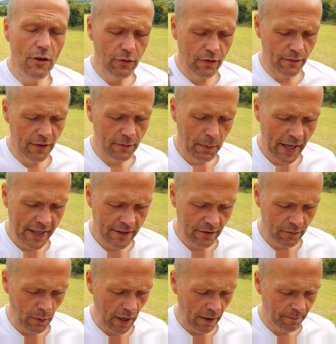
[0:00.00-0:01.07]
use of this blade
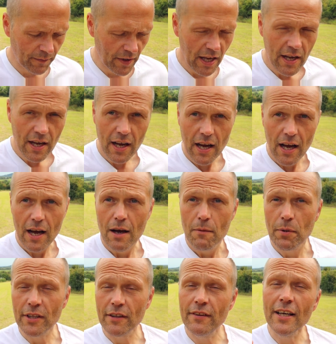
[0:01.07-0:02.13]
as well.
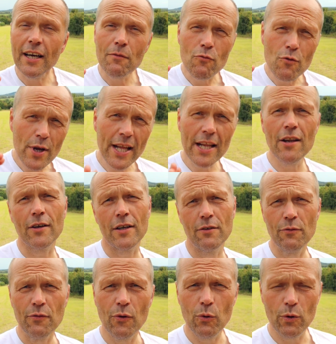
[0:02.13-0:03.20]
But the thing I'm really
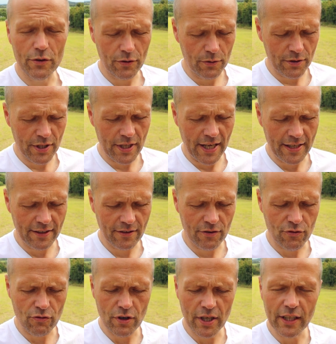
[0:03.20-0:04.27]
looking forward to today to
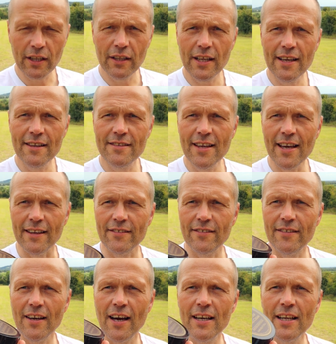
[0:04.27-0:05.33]
trial is
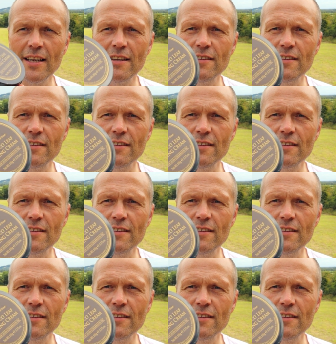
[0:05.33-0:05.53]
this, and it